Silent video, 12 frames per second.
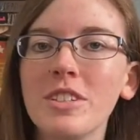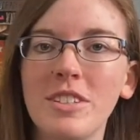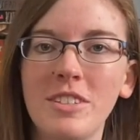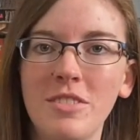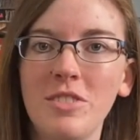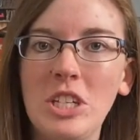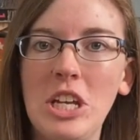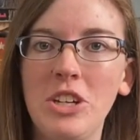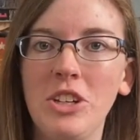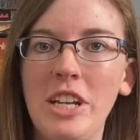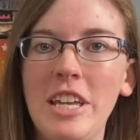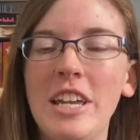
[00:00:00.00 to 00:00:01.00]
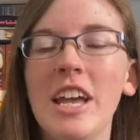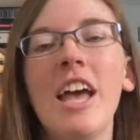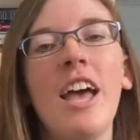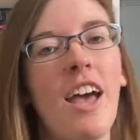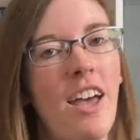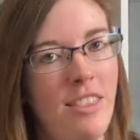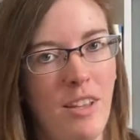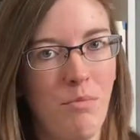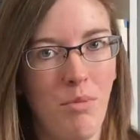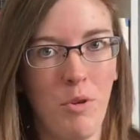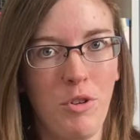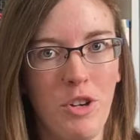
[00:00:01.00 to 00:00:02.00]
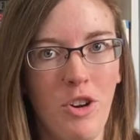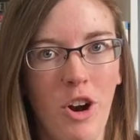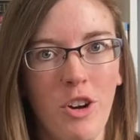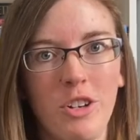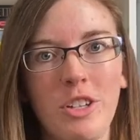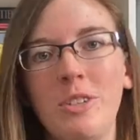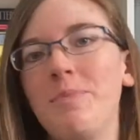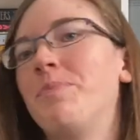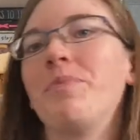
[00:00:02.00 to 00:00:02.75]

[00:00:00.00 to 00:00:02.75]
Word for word: sense of security and then broke your heart.